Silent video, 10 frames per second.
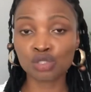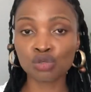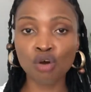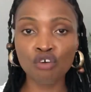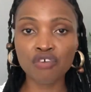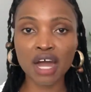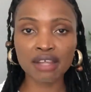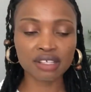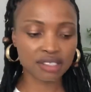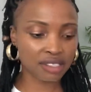do offer
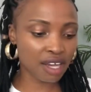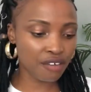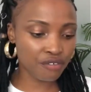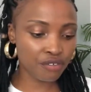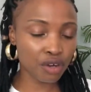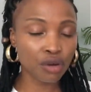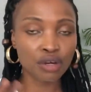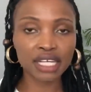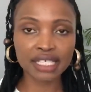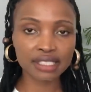other stuff or
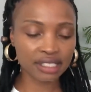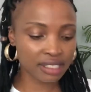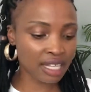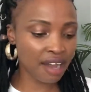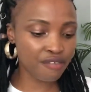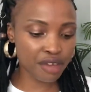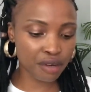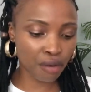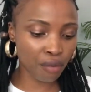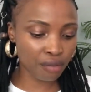lady stuff and
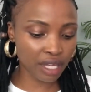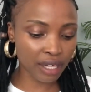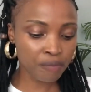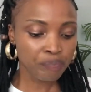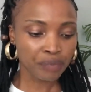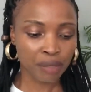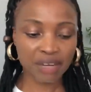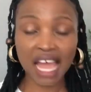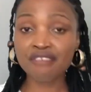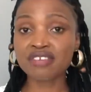all that. But
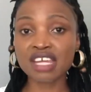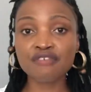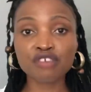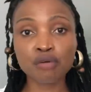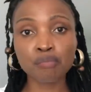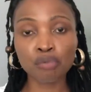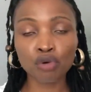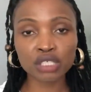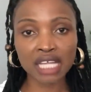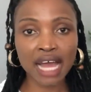I've never
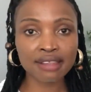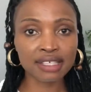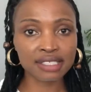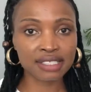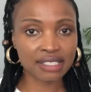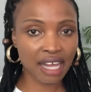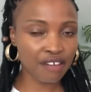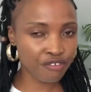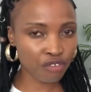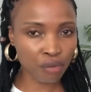bought other stuff
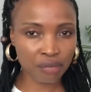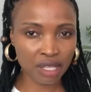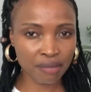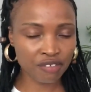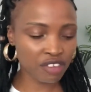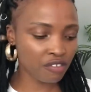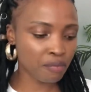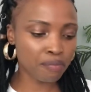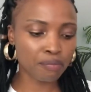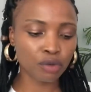from them. I've never
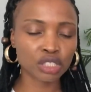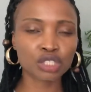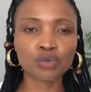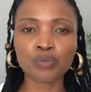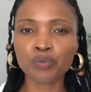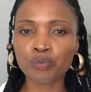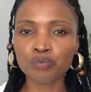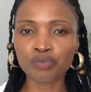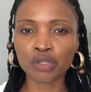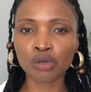bought
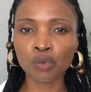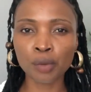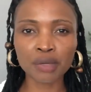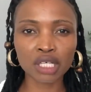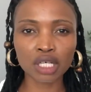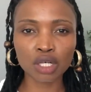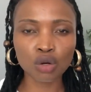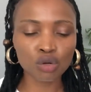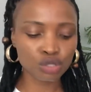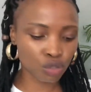women
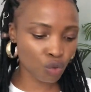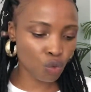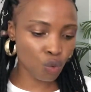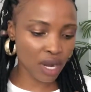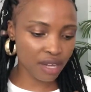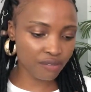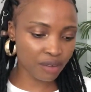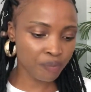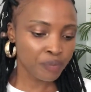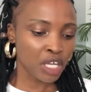clothes or
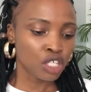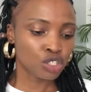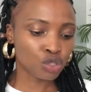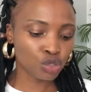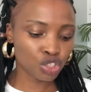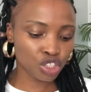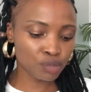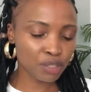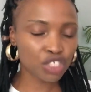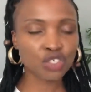whatever. So just
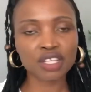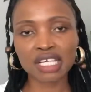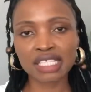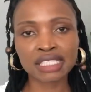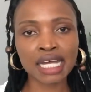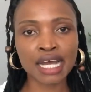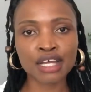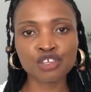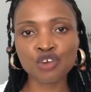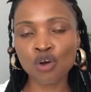make sure that
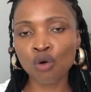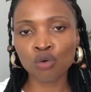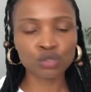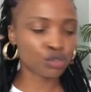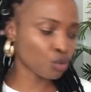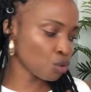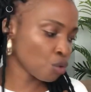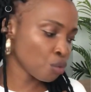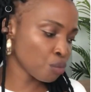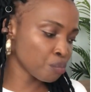you're
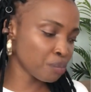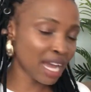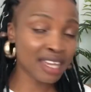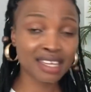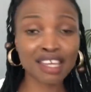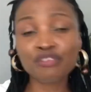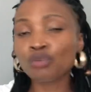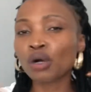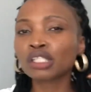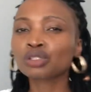also buying. If you
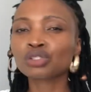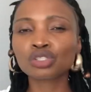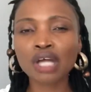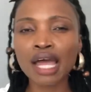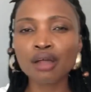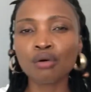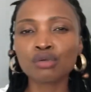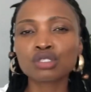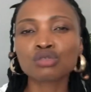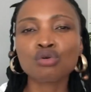want to try
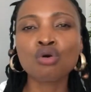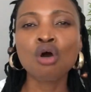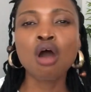also